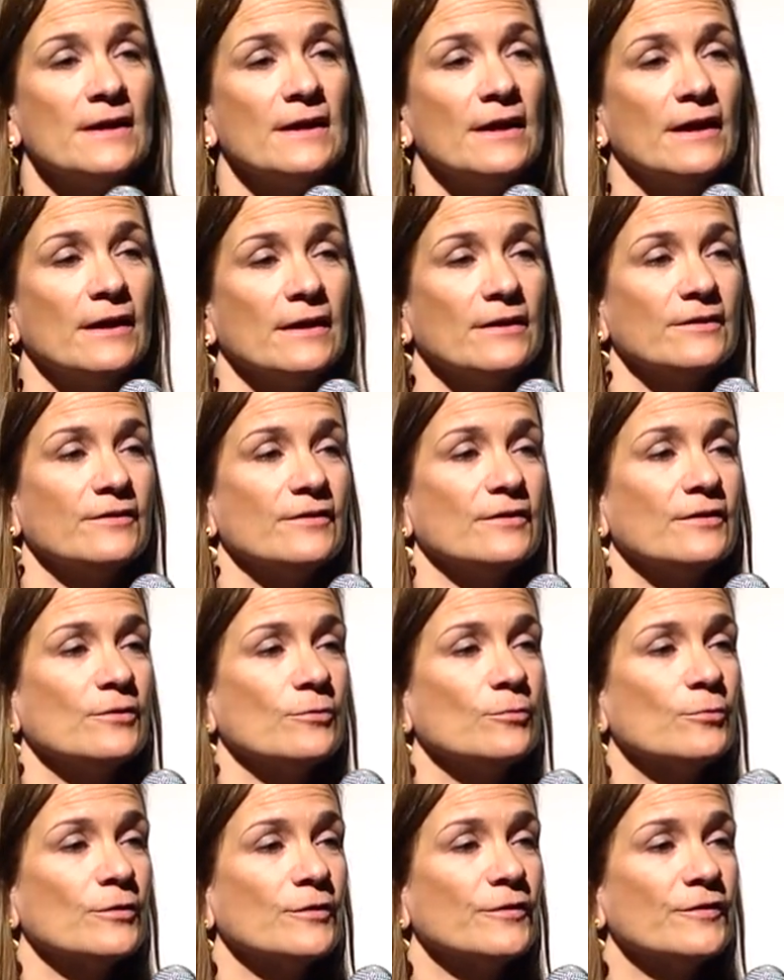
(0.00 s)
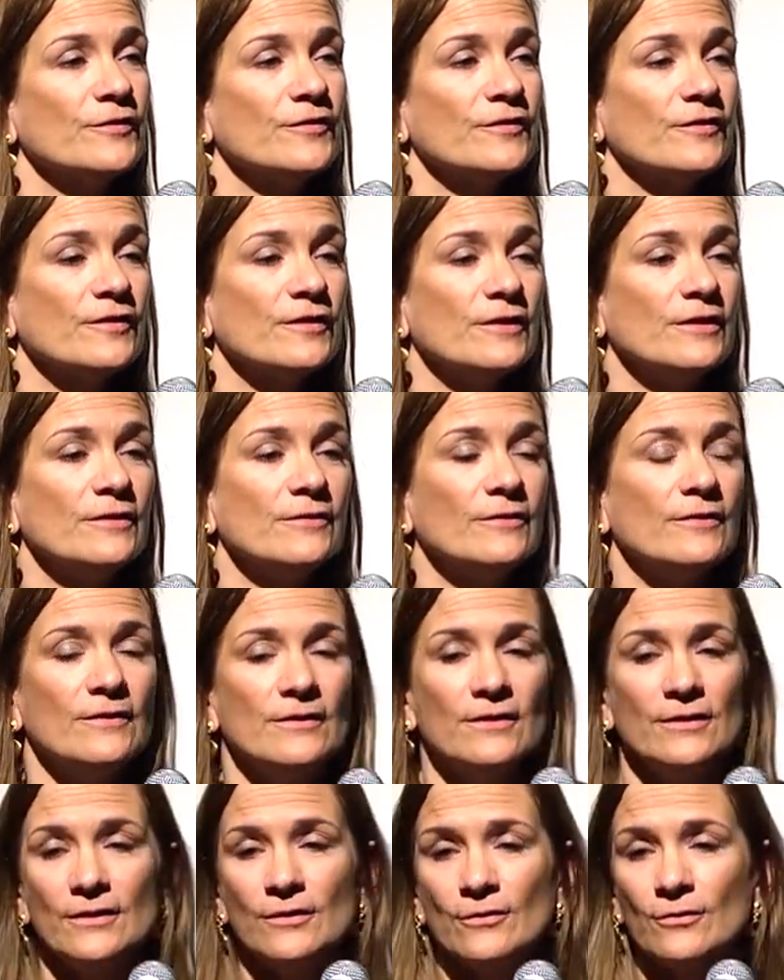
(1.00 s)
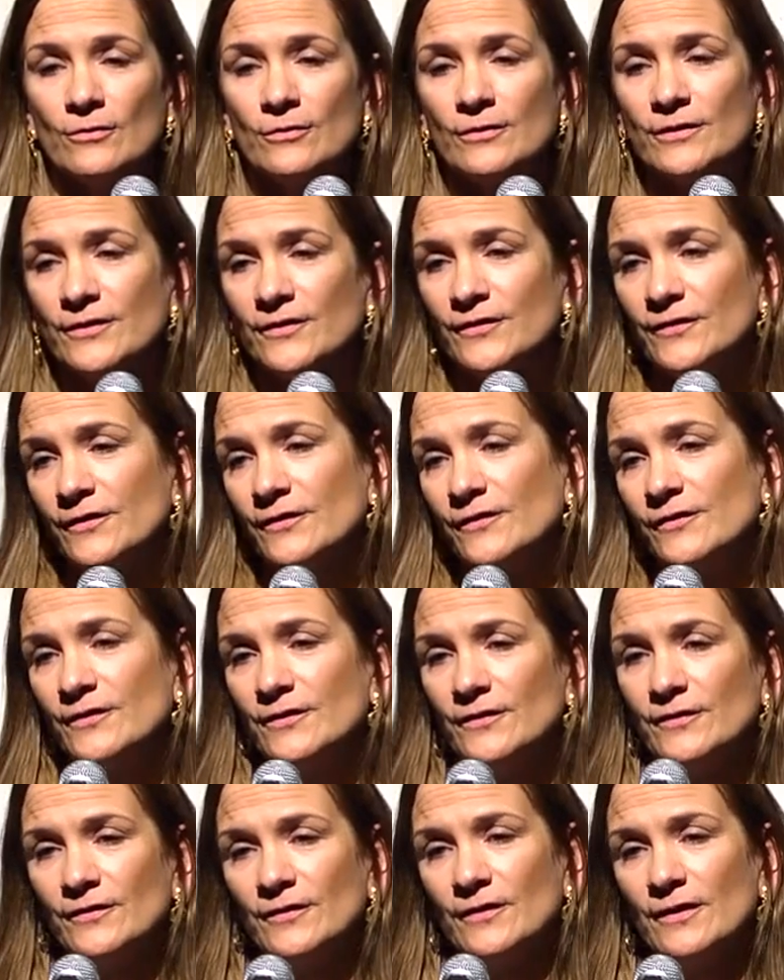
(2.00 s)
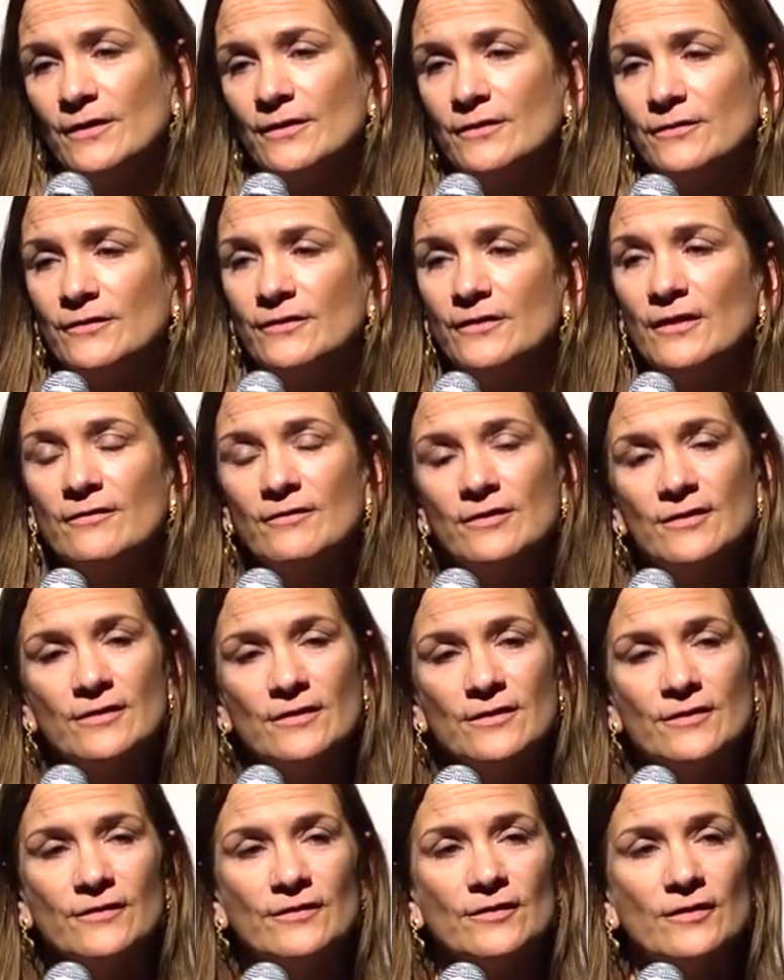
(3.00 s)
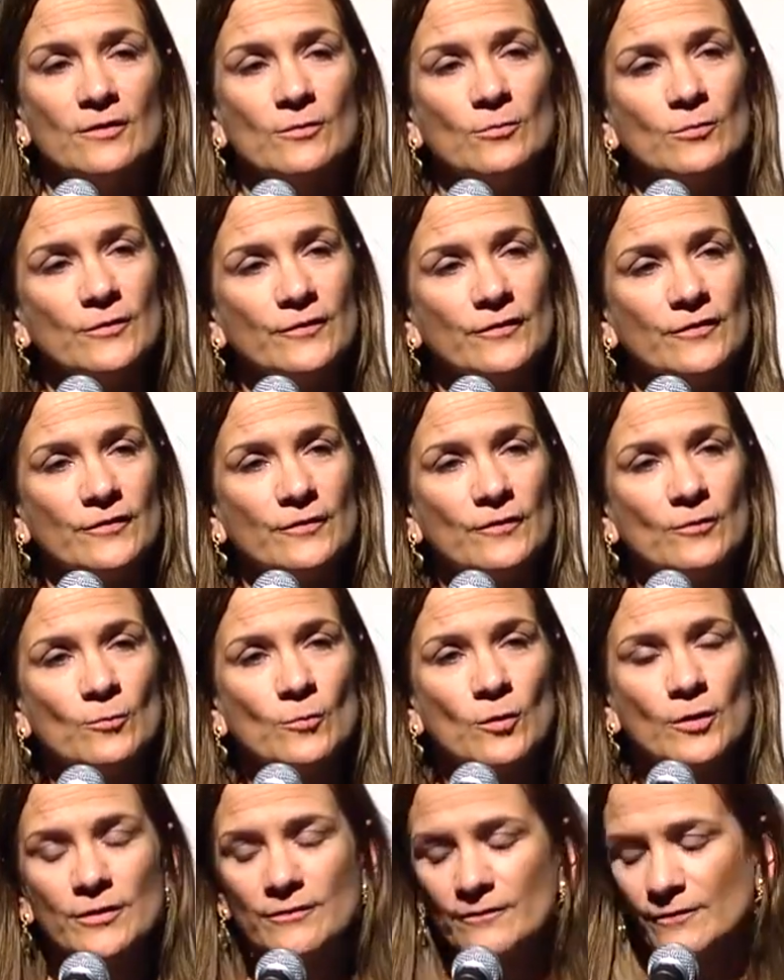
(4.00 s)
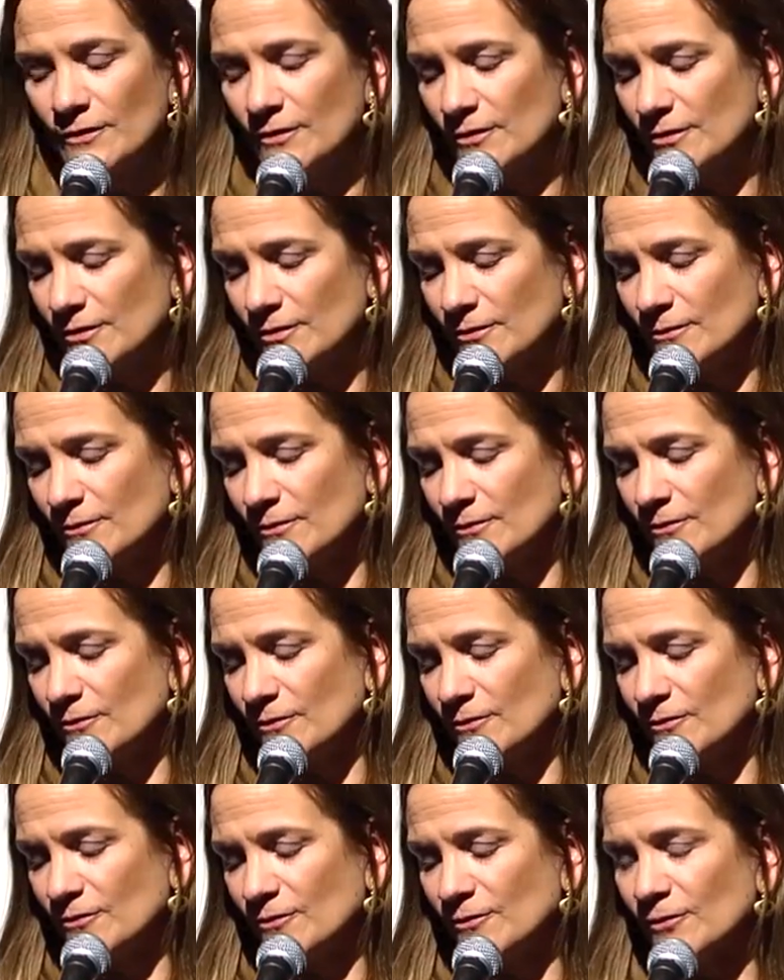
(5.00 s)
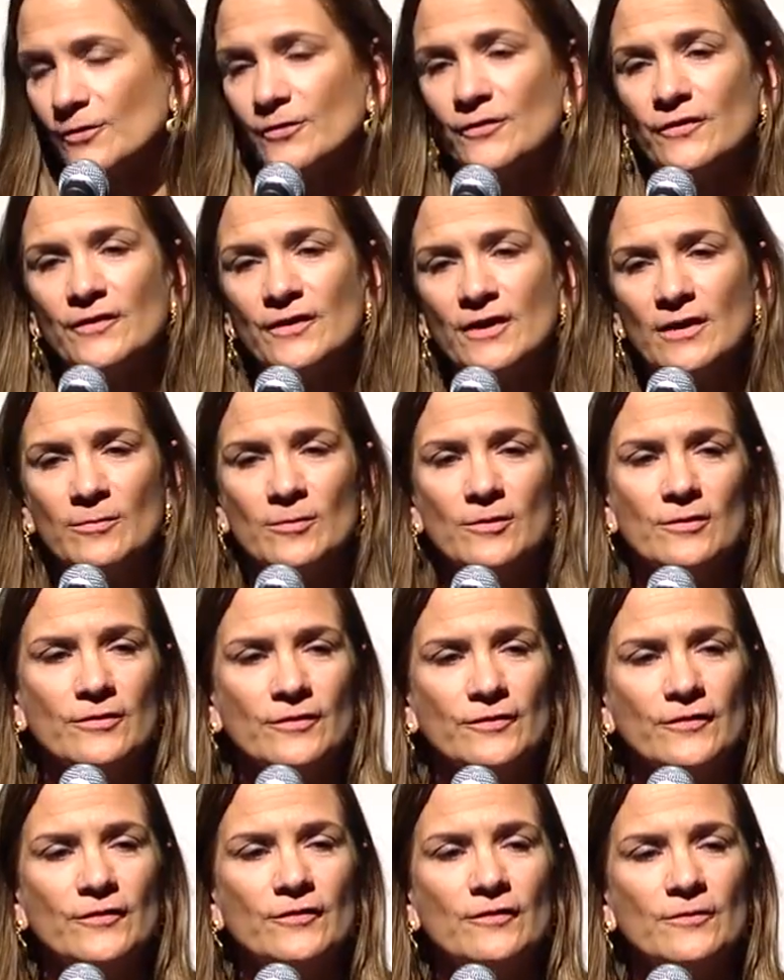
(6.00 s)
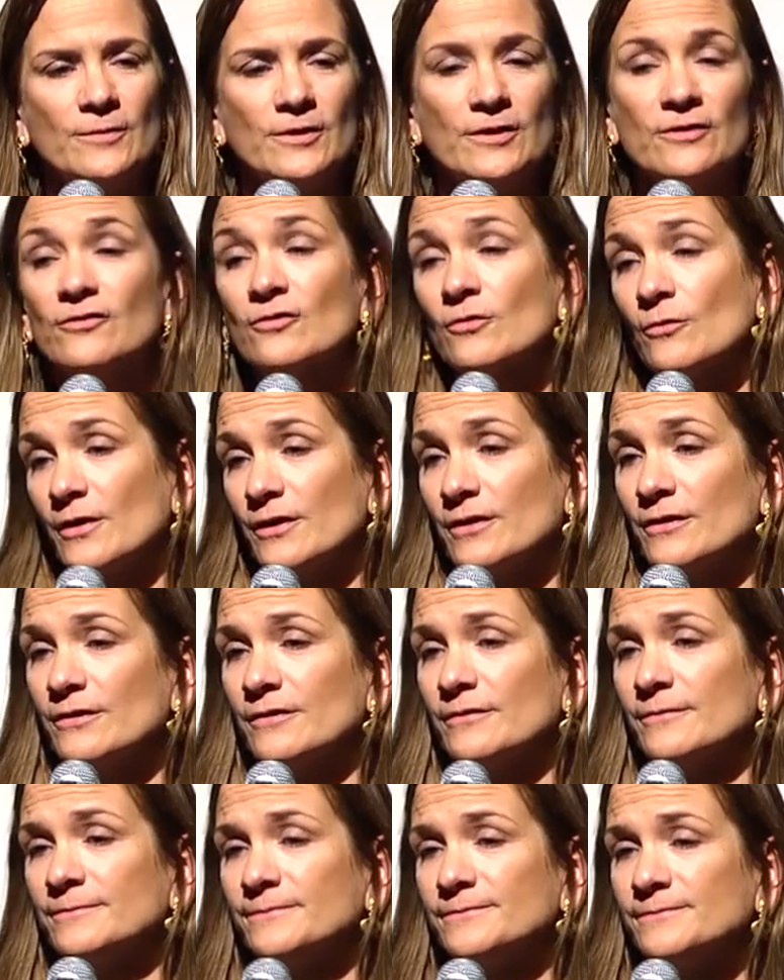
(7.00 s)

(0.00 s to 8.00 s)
And it was in the early 60s and 70s, it was one of the first neighborhoods to be integrated.